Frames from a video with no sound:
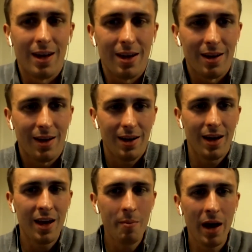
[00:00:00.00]

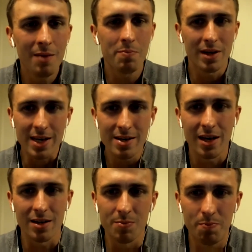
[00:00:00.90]
him and
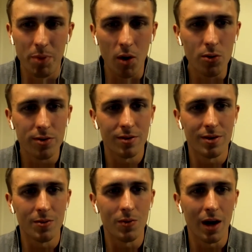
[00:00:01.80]
Benitez both
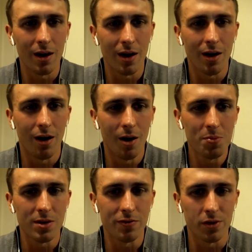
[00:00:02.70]

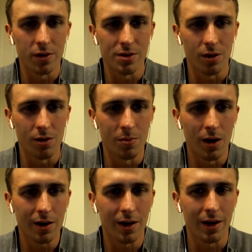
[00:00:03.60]
opted for zonal
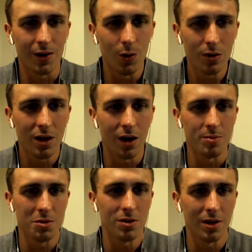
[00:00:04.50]
marking at all
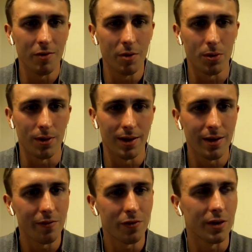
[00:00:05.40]
times under Liverpool, and
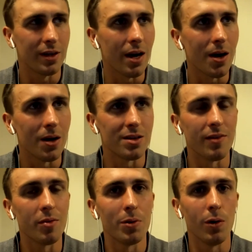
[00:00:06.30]
for years
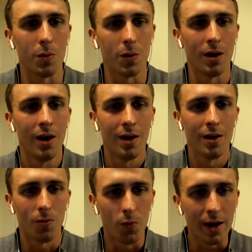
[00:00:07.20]
Liverpool were
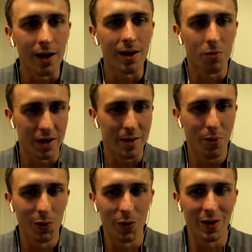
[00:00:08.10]
really, really
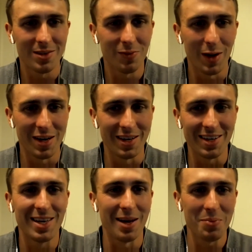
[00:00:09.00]
poor at defending
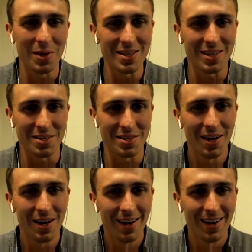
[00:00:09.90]
set pieces.
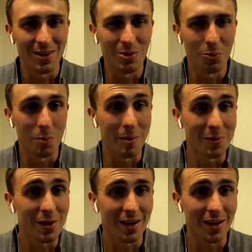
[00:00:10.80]
You'll remember that